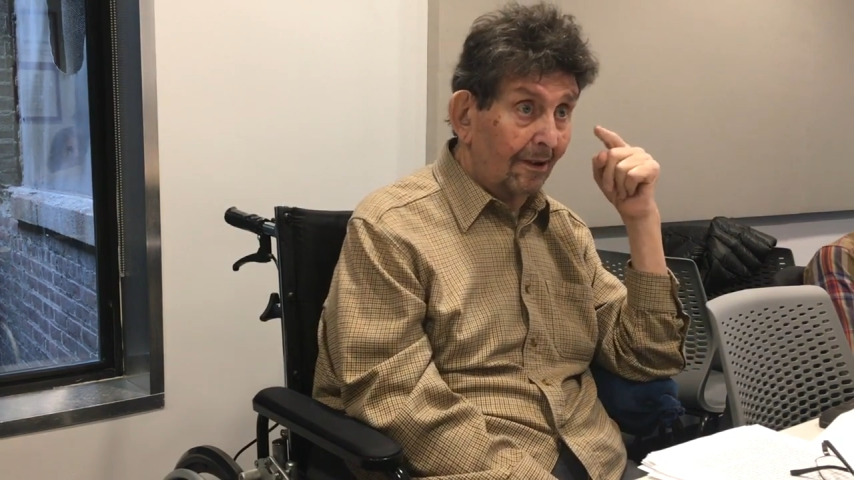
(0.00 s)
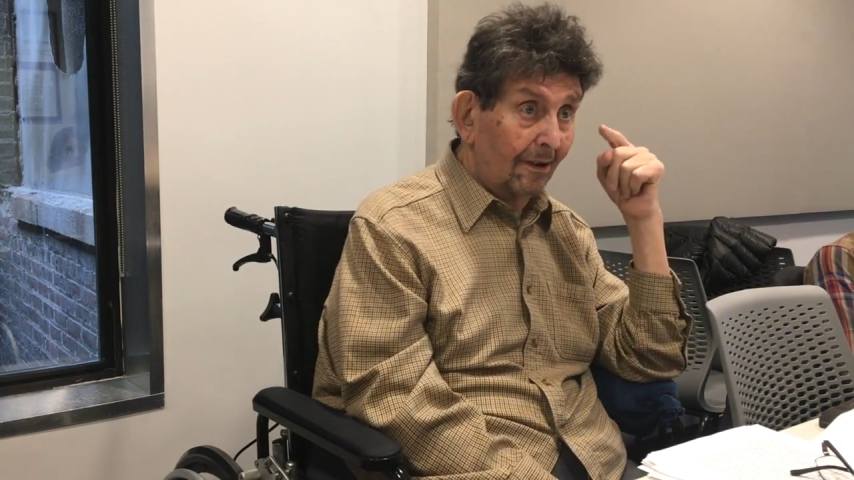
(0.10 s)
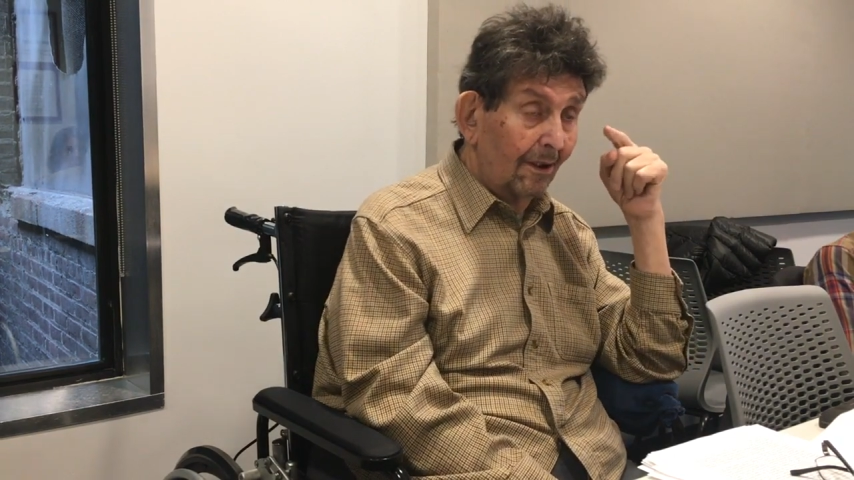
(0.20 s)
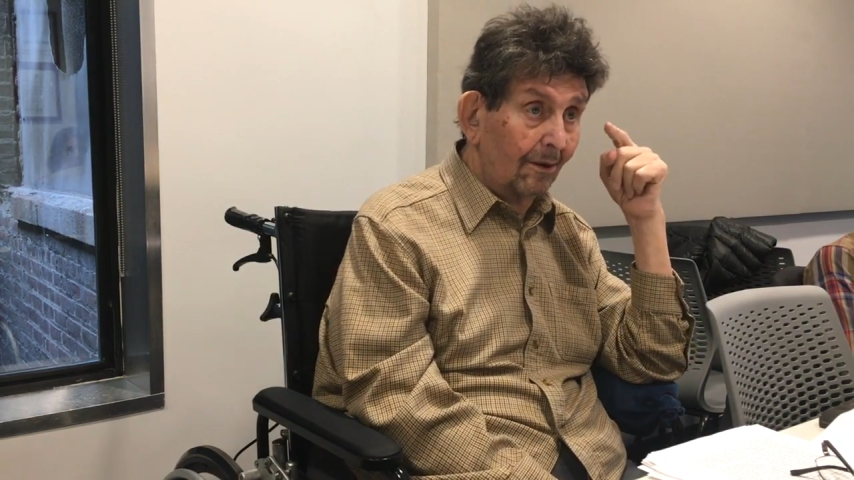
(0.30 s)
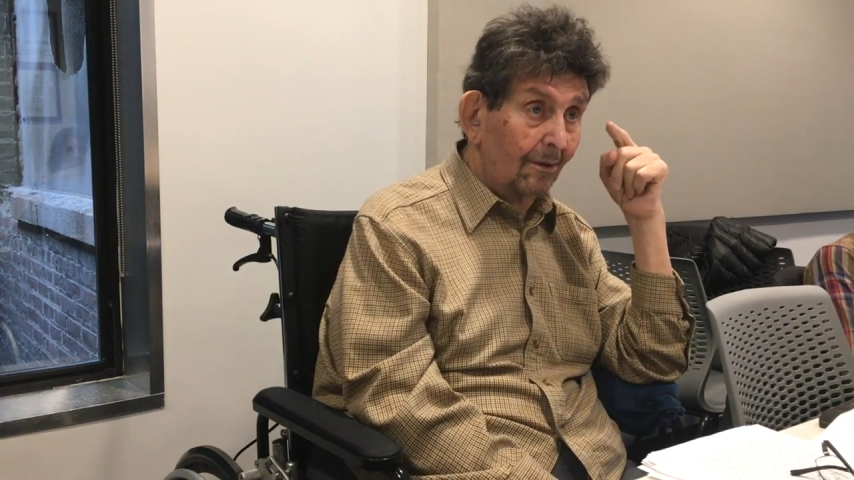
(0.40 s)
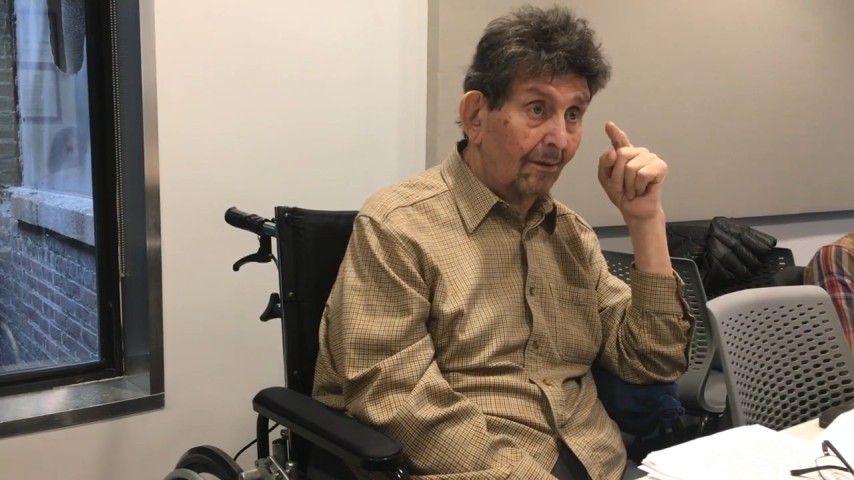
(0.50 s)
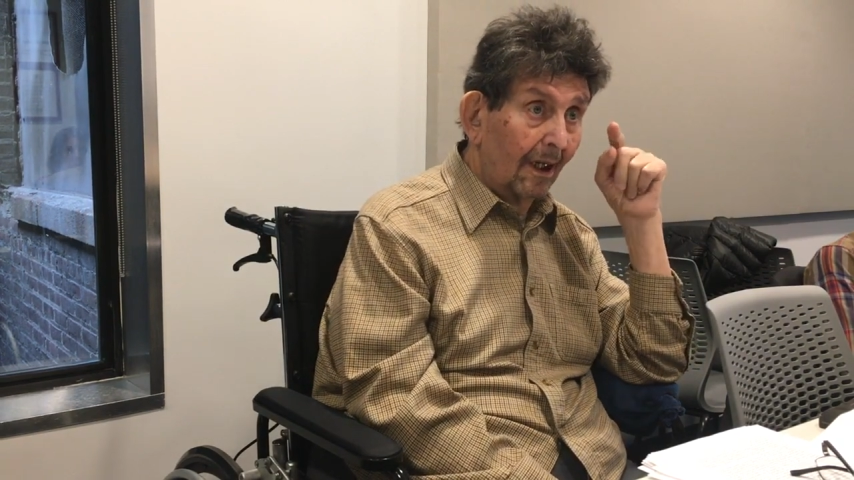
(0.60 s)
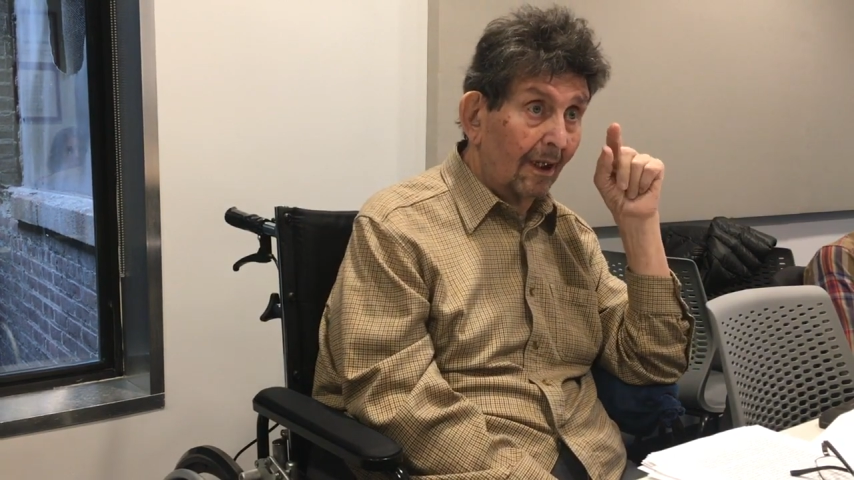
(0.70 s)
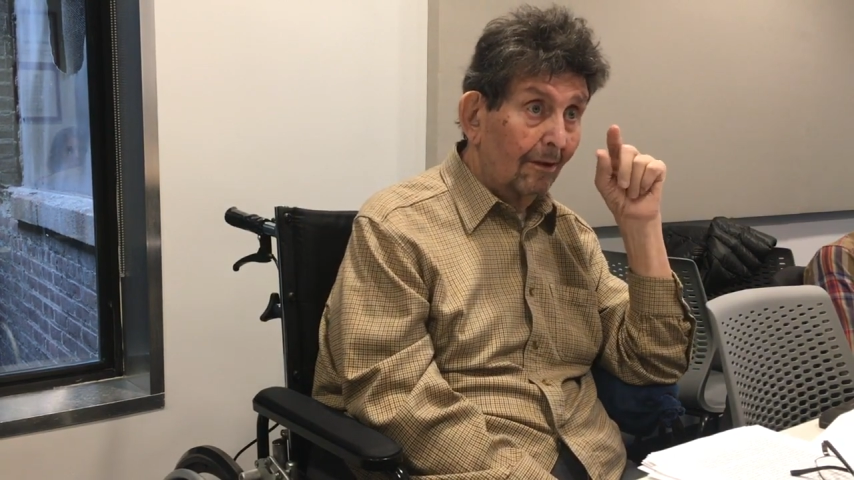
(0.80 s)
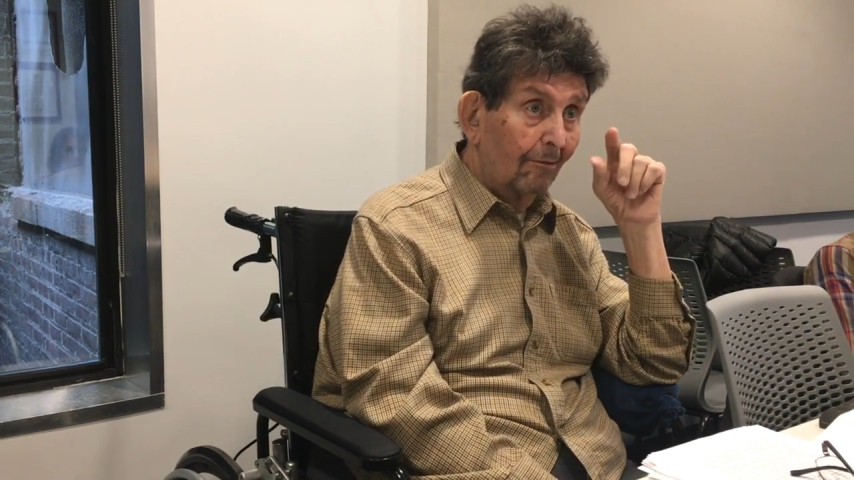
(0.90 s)
to
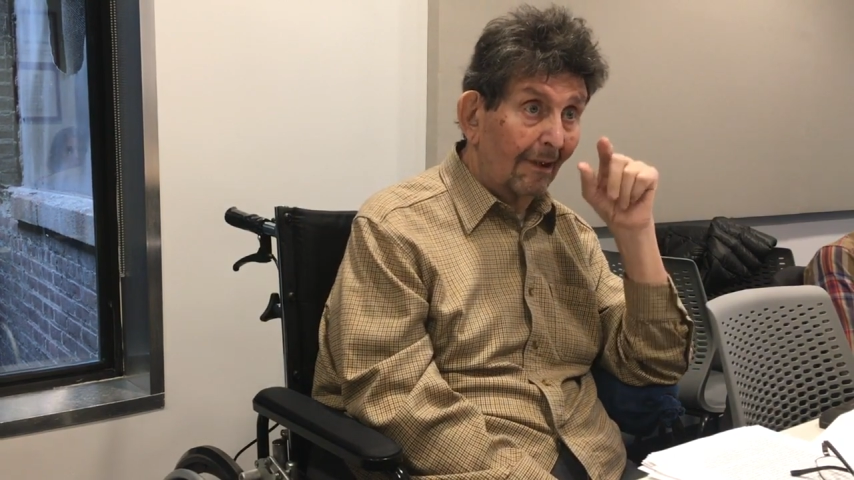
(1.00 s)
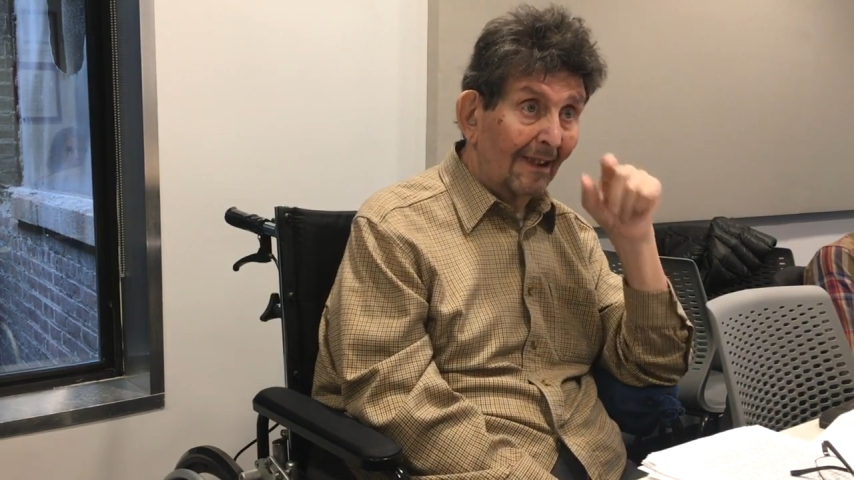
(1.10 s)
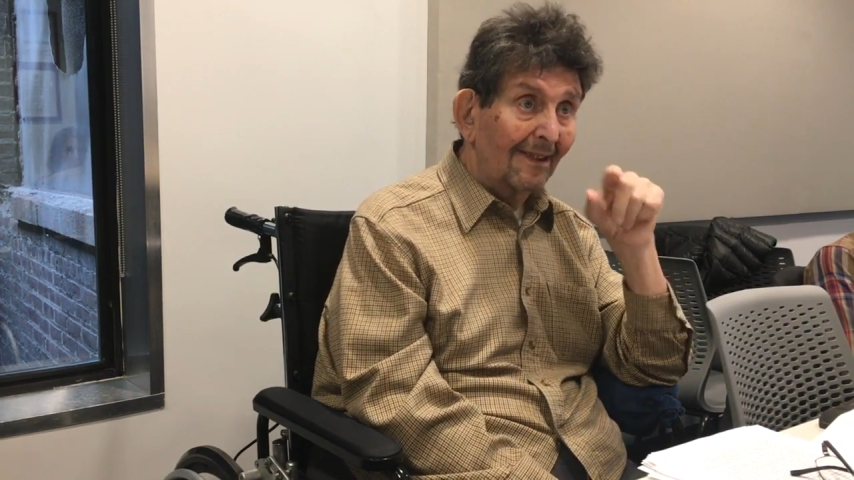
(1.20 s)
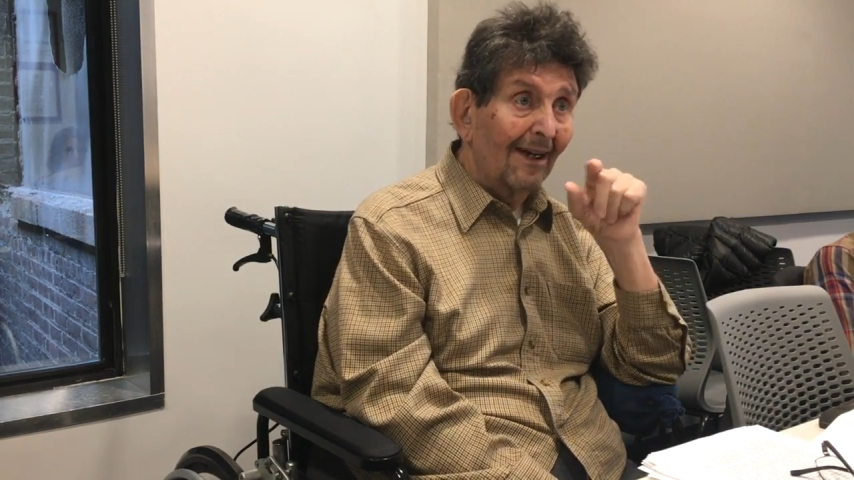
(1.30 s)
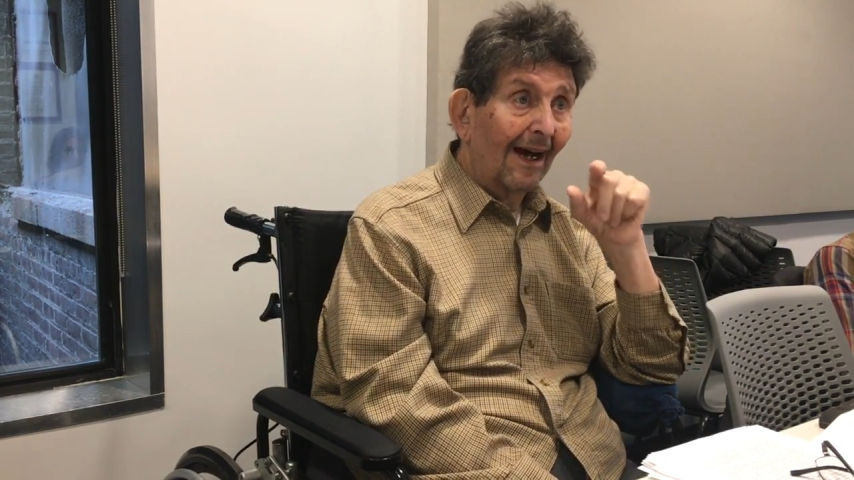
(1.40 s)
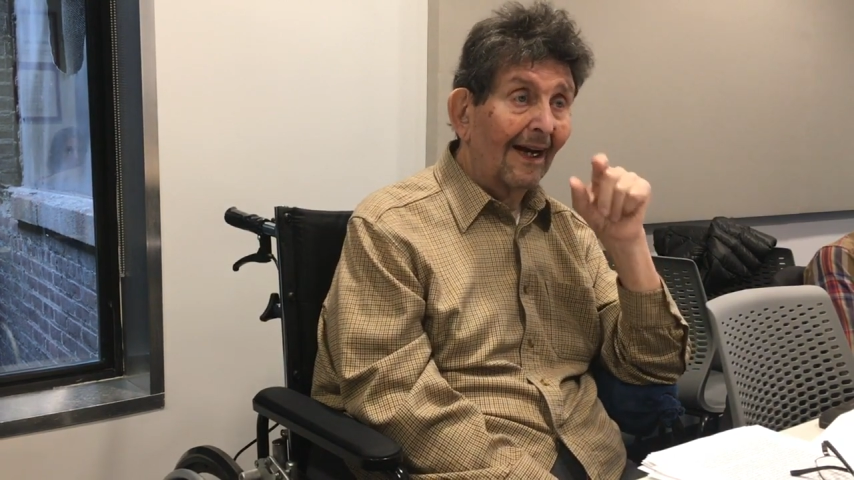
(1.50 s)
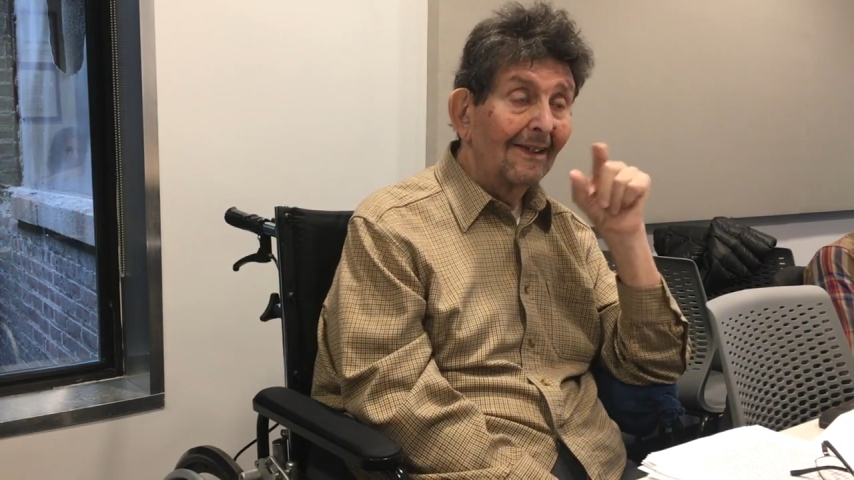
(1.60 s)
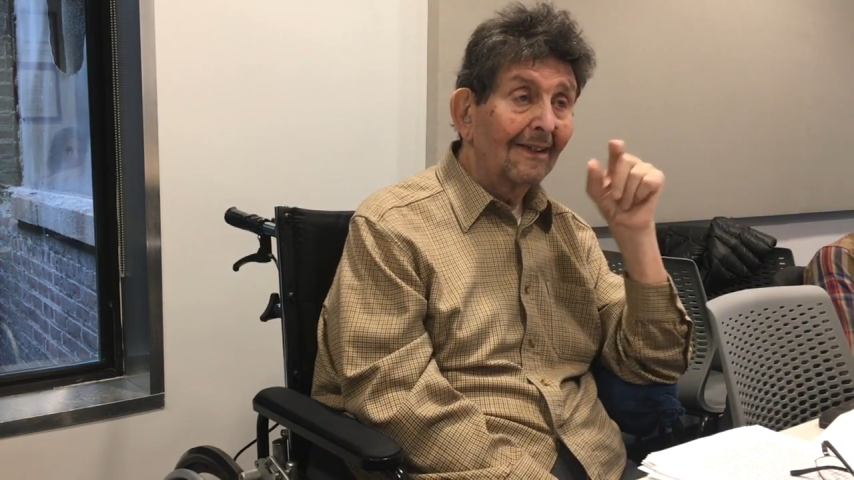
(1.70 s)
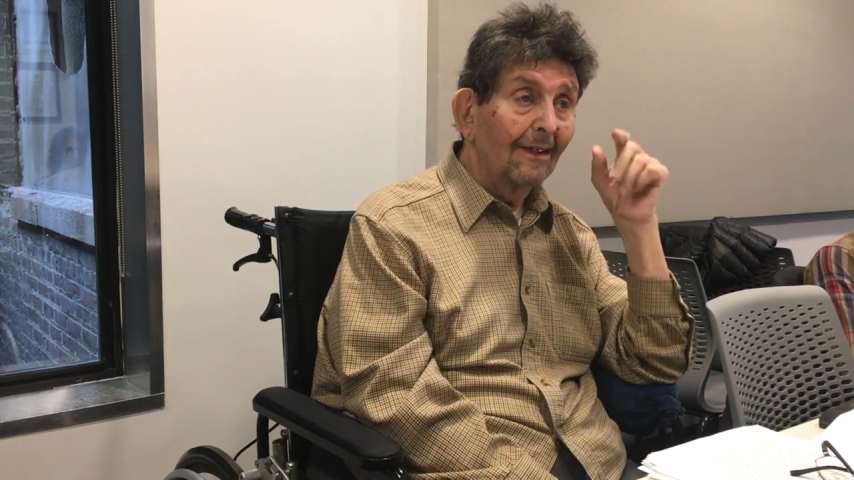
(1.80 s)
criticize